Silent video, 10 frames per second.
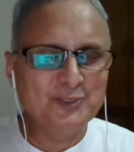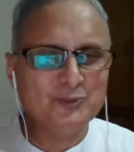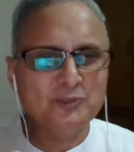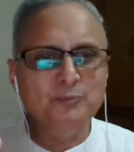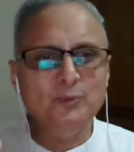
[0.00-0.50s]

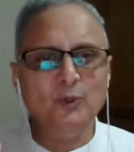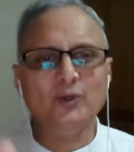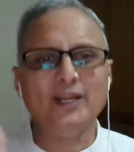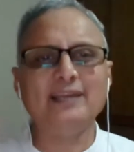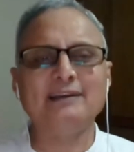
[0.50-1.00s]
So the
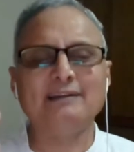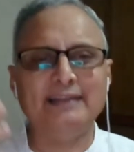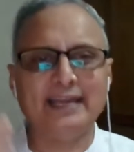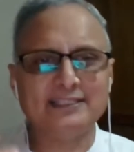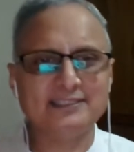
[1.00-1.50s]
more I
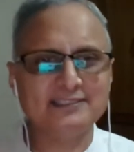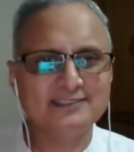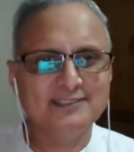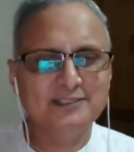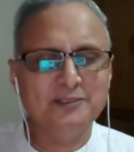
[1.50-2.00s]
connect
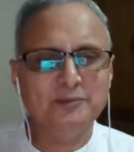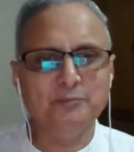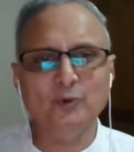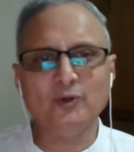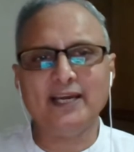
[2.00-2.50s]

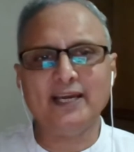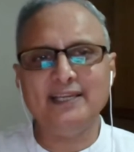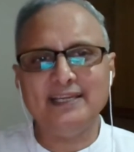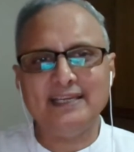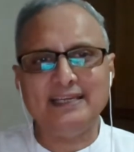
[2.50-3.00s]
more
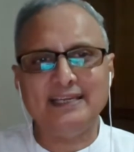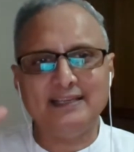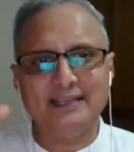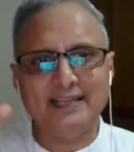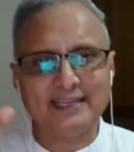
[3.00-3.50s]
I
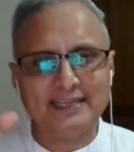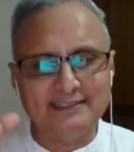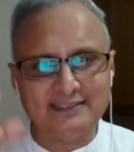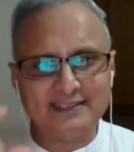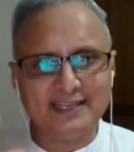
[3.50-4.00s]
like
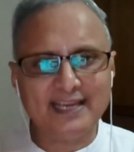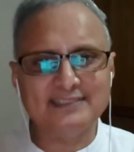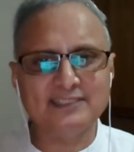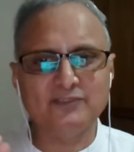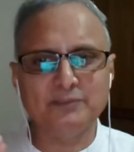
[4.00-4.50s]

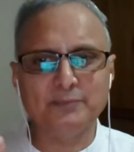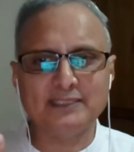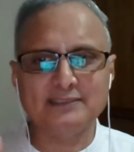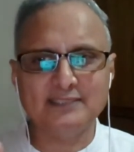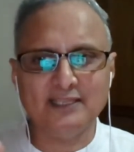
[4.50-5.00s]
internalize it with
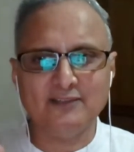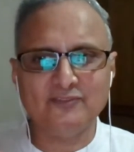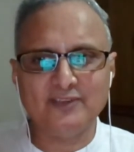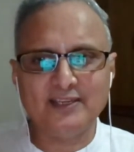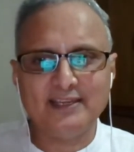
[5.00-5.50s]
myself,
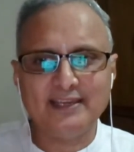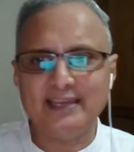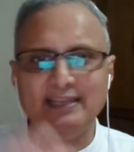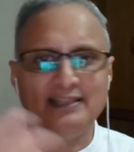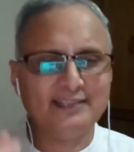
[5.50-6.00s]

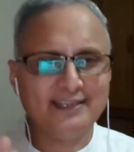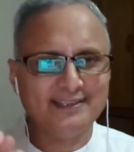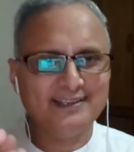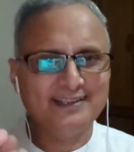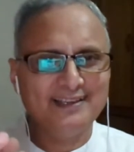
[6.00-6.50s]

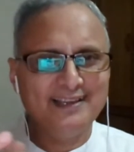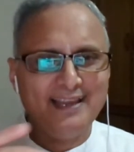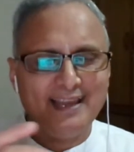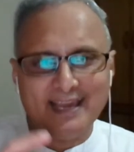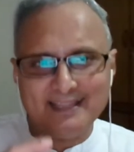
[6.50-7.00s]
anything,
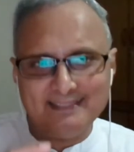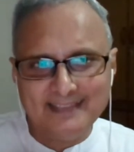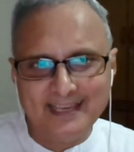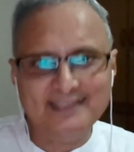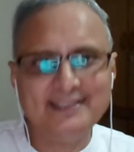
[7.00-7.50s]
and
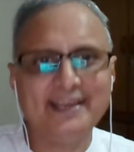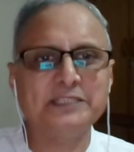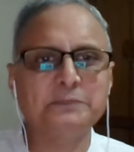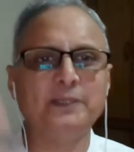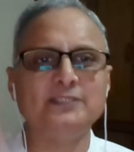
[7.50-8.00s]
then the
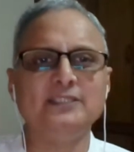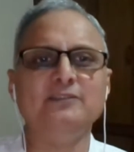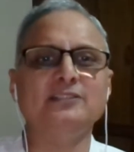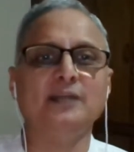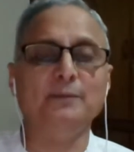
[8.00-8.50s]
expression
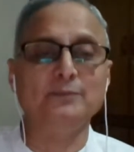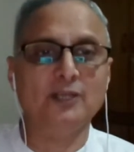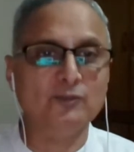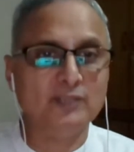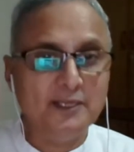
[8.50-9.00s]
which comes
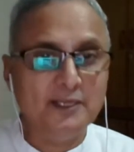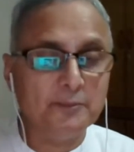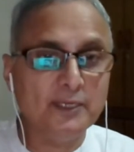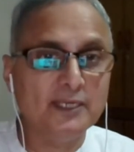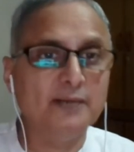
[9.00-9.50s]
out
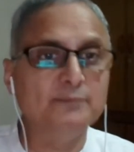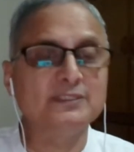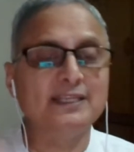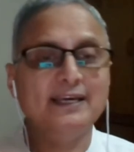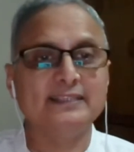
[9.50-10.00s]

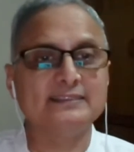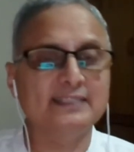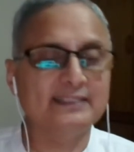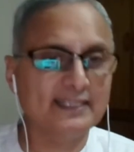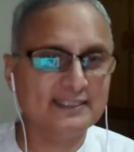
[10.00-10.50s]
becomes
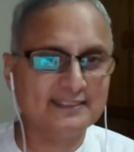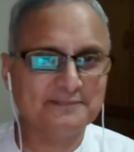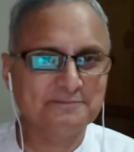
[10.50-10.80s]
aesthetic.